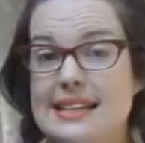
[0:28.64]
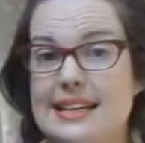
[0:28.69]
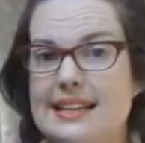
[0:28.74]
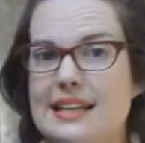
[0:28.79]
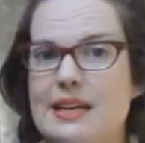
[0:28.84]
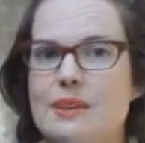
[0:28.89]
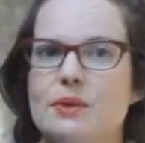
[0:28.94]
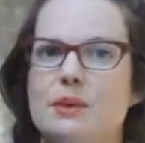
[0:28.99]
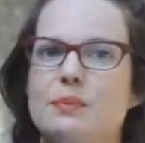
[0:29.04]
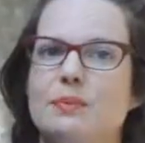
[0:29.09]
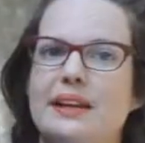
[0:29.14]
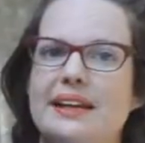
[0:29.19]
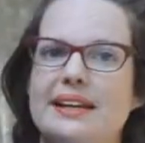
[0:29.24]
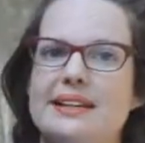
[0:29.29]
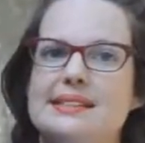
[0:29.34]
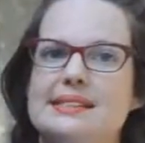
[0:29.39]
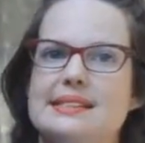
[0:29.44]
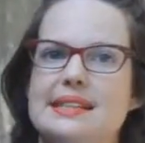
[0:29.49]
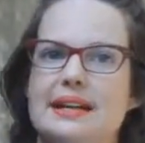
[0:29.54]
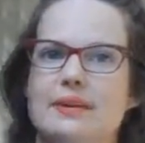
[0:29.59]
to get them
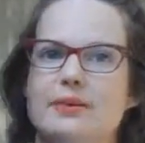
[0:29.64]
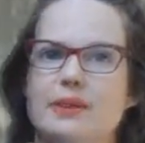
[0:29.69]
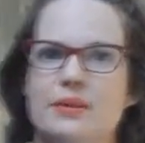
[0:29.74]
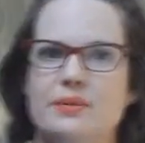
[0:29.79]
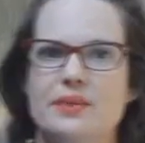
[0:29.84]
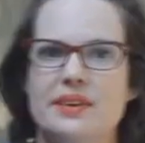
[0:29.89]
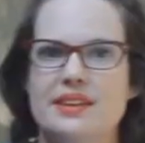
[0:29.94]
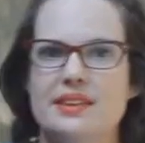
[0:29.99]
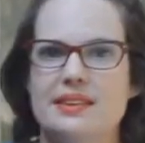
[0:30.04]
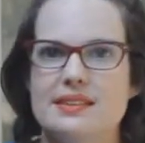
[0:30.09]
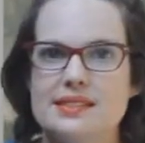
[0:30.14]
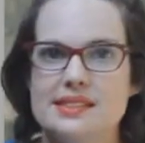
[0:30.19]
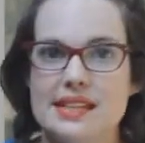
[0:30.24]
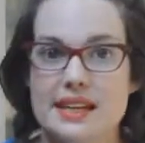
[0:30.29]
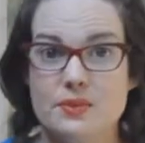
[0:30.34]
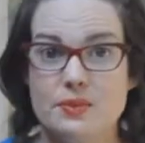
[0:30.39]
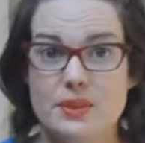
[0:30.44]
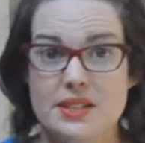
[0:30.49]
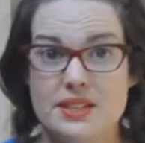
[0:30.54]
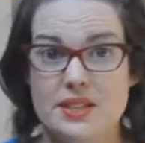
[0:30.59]
replaced. So I went with
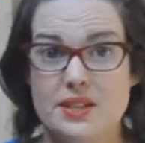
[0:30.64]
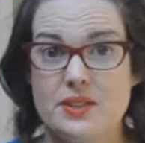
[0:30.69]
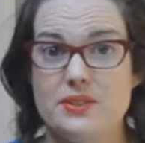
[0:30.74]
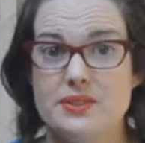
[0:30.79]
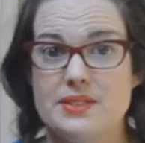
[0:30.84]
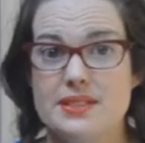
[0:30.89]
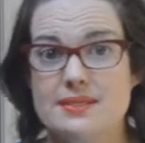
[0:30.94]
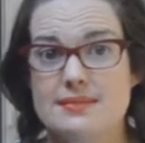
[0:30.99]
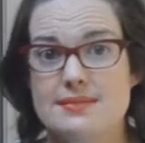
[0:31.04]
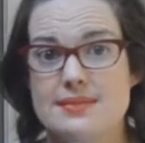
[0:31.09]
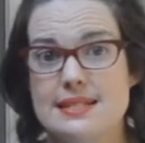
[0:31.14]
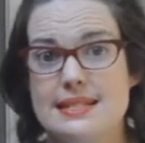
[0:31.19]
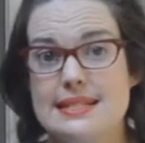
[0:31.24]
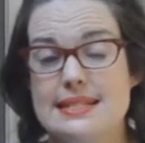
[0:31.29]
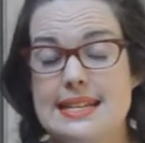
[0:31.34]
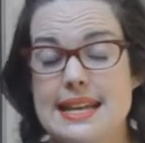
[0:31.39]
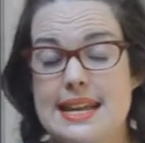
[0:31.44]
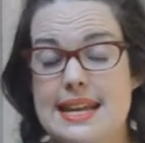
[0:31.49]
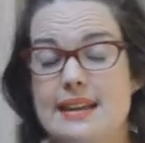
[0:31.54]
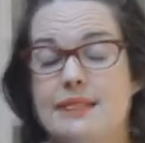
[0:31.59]
Zen Windows and
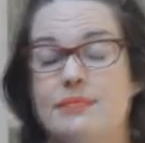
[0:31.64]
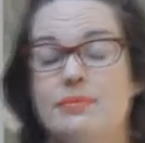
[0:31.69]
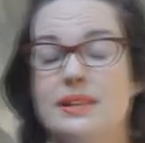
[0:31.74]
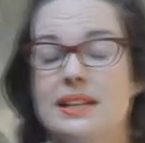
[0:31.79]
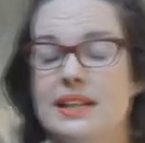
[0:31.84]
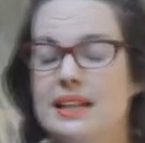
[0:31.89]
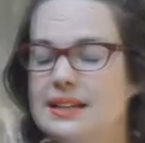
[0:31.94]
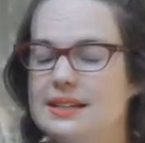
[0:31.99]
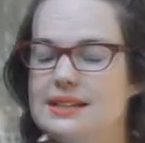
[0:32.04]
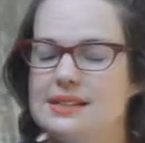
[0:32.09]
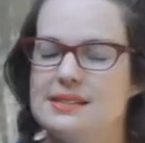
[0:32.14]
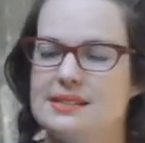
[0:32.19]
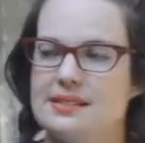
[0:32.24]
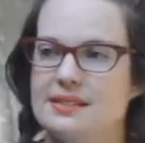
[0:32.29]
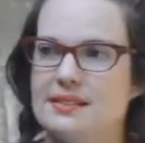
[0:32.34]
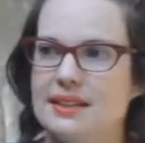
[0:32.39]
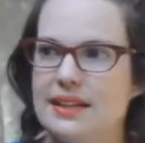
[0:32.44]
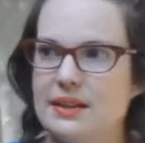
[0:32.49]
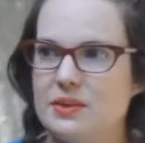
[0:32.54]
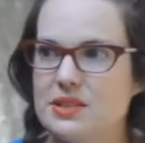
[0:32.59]
Dan because
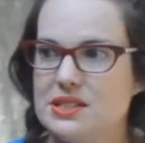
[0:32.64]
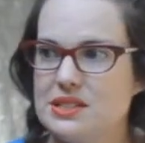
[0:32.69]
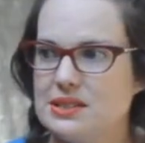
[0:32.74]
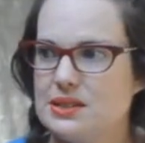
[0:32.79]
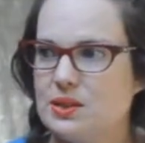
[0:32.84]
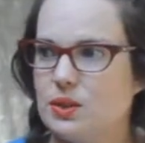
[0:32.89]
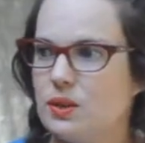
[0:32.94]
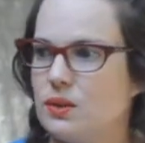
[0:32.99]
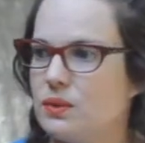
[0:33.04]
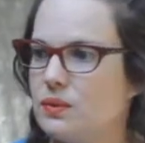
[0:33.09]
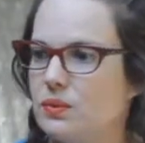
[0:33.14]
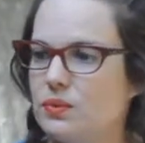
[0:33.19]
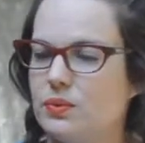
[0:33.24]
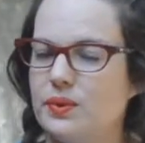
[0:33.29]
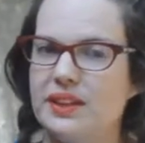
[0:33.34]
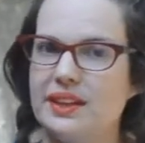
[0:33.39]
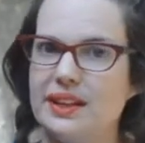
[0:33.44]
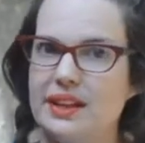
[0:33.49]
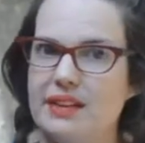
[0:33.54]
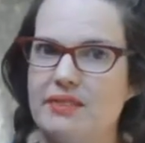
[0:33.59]
it was
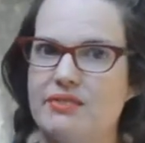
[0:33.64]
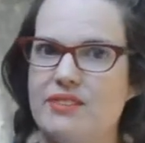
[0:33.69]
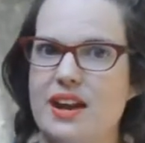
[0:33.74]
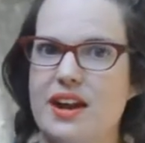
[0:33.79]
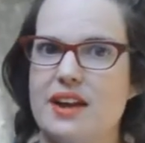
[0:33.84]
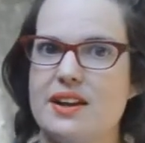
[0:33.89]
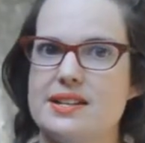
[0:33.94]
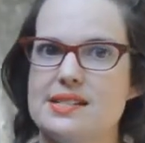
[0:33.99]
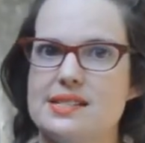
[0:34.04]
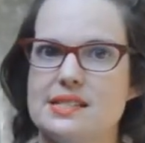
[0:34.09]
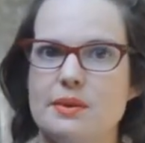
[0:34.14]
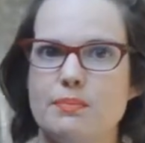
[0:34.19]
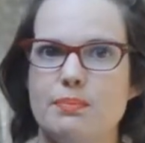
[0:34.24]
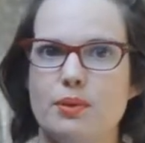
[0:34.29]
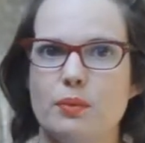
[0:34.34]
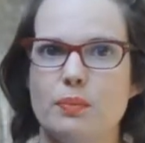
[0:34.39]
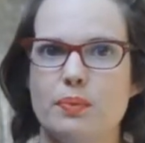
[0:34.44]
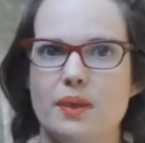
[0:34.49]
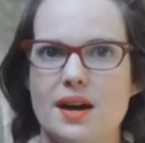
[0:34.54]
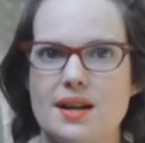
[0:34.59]
really a very
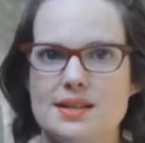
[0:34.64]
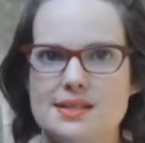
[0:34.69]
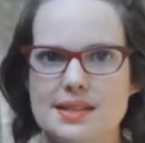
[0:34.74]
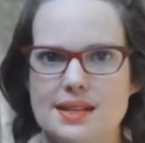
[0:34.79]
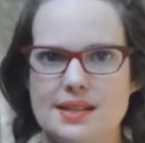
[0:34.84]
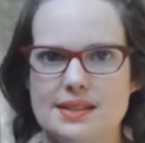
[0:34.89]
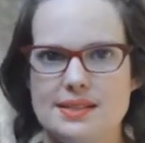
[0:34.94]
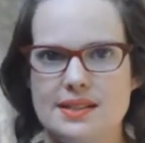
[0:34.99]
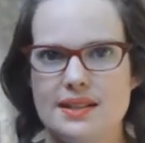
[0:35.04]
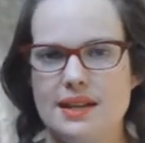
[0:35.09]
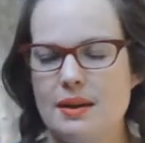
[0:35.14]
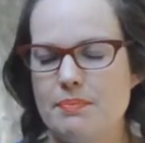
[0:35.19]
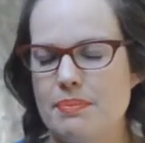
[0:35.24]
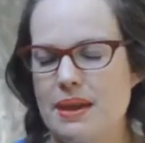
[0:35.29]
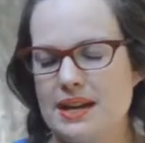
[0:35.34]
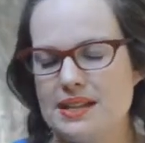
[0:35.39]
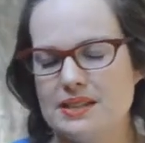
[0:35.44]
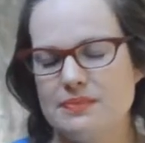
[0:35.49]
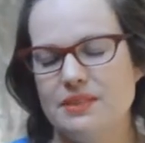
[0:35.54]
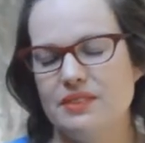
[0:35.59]
simple process. He got
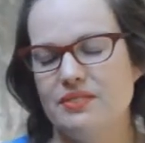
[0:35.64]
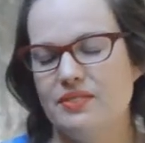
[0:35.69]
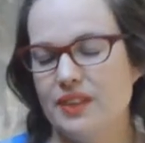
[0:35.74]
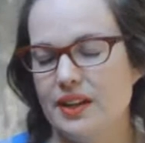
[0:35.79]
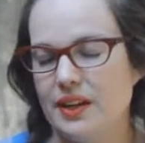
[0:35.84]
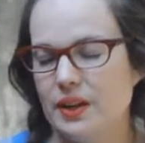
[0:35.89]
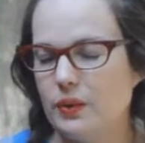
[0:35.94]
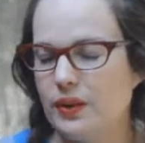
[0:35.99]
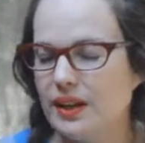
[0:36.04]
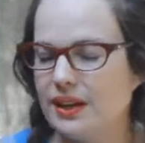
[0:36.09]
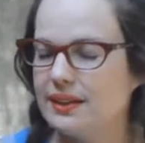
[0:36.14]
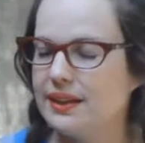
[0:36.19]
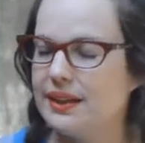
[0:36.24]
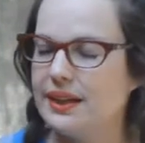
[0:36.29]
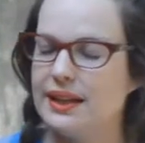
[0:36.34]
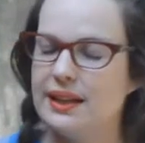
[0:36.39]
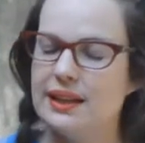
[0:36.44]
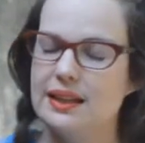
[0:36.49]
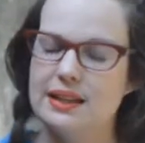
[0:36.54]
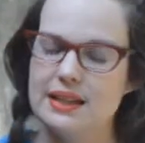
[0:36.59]
back to me very
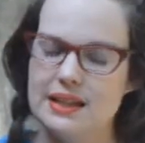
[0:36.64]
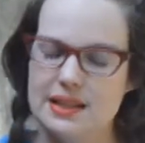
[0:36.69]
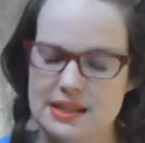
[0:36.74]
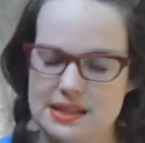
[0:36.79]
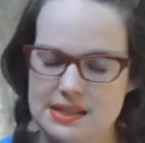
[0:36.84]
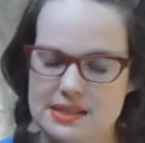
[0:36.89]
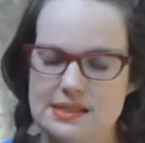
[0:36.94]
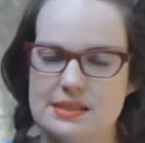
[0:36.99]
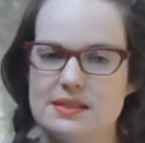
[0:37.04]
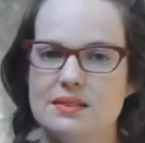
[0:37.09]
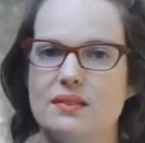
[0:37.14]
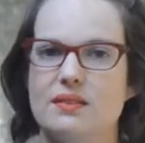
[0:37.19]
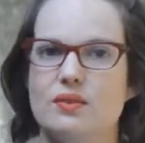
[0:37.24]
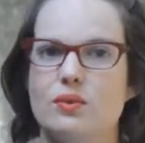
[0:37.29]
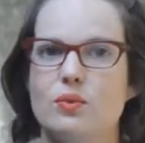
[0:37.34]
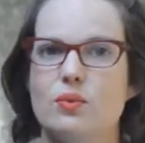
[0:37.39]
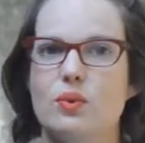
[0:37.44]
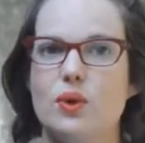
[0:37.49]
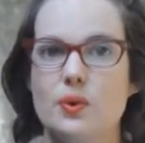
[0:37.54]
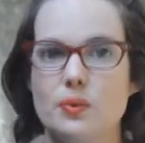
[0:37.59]
quickly. His
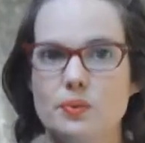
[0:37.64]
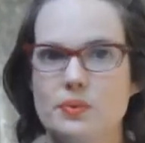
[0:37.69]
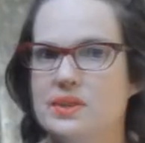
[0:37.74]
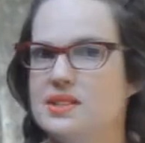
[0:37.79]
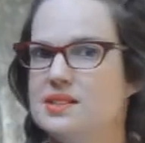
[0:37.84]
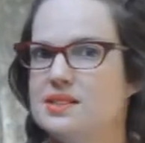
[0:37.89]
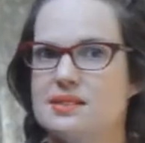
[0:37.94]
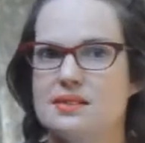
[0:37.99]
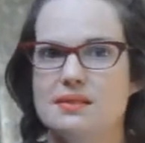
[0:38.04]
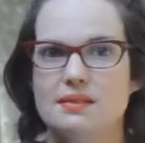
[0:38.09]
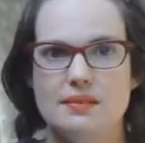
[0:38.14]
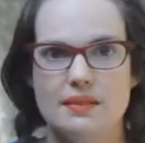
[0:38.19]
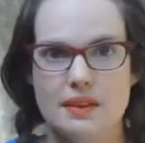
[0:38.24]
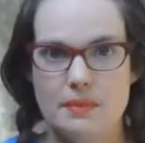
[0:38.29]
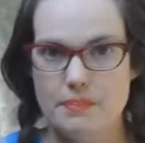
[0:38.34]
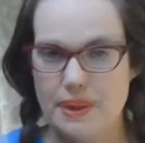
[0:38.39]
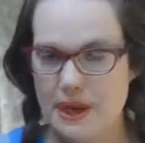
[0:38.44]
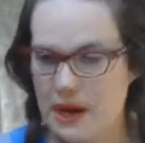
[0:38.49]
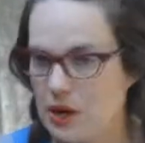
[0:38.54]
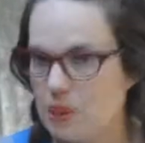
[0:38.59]
quote was
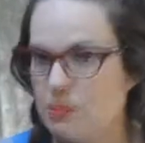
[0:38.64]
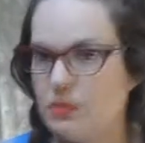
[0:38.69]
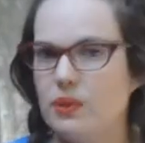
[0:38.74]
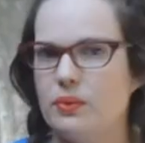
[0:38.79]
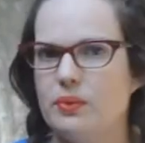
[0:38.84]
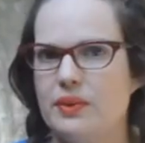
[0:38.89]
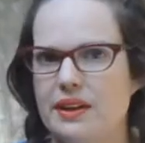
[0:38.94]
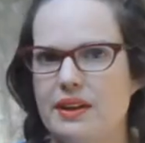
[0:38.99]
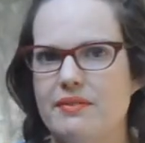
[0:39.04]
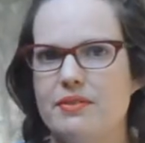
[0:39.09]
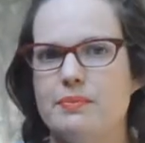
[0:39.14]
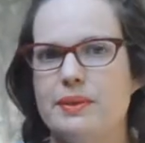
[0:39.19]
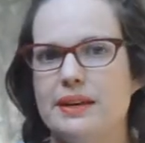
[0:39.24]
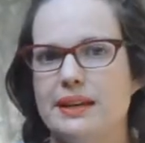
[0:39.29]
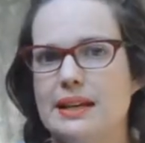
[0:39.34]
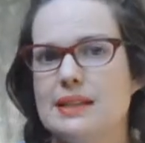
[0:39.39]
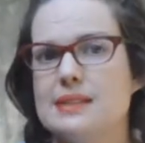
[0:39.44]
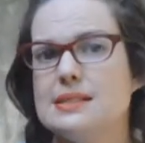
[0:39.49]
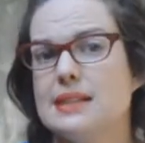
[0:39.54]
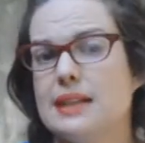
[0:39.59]
comparable with
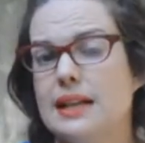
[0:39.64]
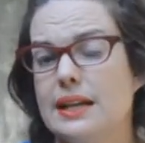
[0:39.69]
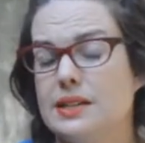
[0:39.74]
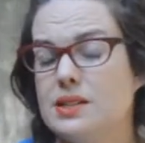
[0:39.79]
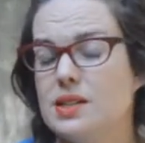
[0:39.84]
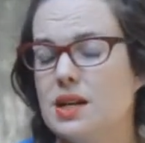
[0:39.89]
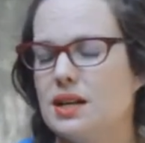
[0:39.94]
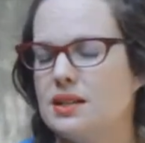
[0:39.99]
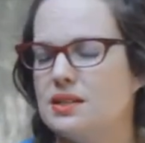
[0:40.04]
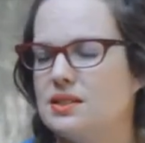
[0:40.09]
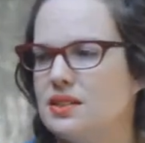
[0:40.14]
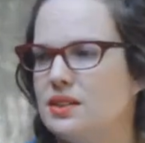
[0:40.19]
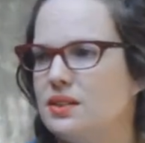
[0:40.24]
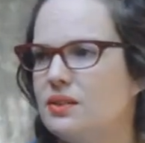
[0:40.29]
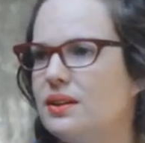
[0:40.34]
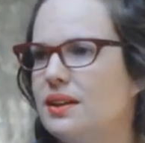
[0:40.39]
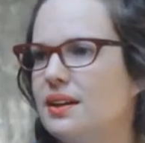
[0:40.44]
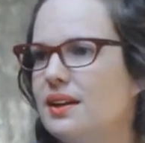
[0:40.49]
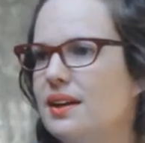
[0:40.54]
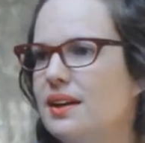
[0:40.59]
everybody else that I had talked to.